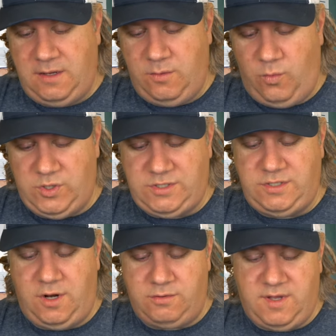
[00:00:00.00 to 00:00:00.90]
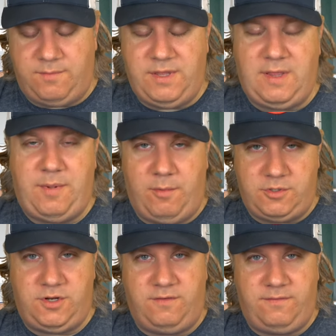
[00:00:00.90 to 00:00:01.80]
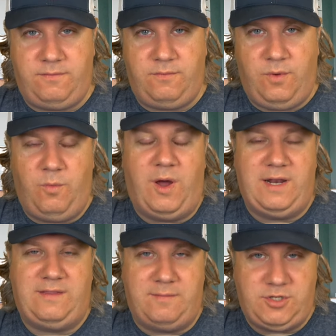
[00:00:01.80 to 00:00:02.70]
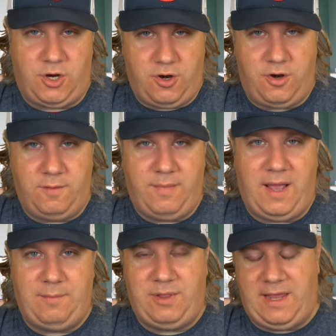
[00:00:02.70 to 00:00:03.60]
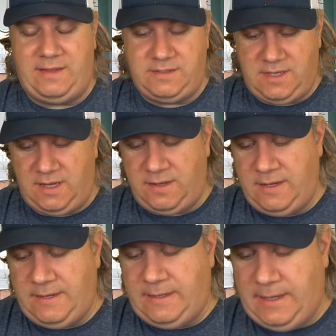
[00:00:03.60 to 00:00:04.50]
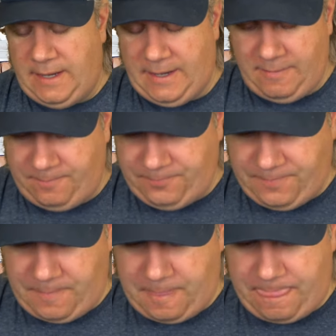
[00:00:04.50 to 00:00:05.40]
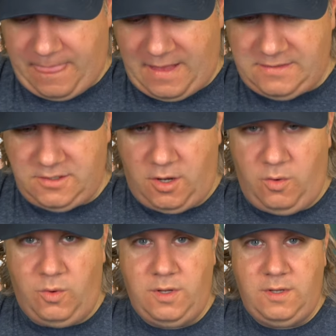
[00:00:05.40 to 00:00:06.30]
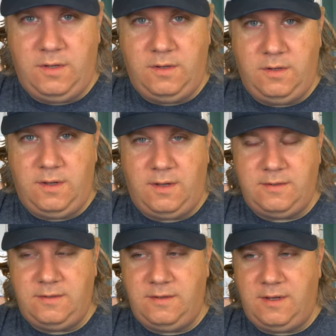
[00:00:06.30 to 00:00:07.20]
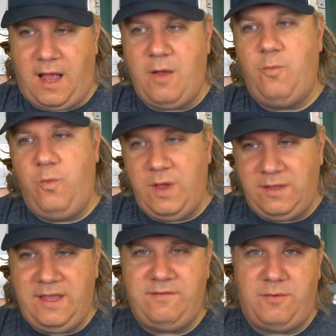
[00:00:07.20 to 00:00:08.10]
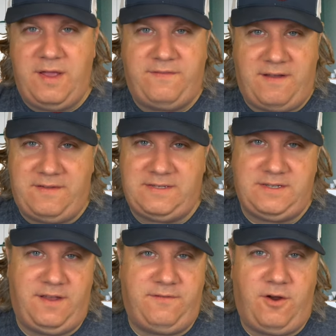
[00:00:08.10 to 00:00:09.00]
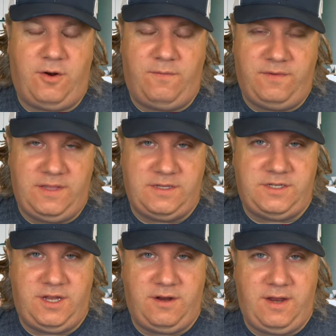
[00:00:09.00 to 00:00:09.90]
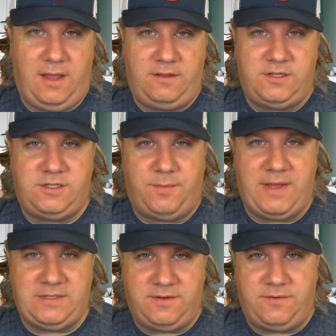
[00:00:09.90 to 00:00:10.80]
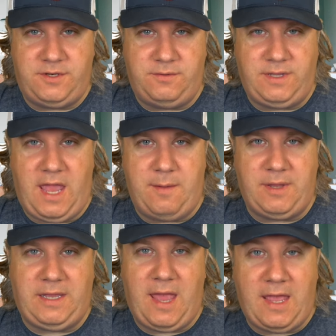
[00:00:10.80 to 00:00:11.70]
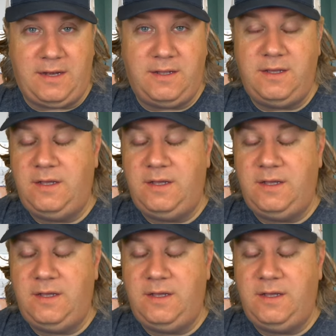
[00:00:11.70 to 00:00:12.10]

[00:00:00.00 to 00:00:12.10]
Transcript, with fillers: was, you know, something that people should have, we wanted them to earn by playing this thing. Um, so I will give away a five thousand dollar gift card hopefully this year. It just depends on if we do the game again.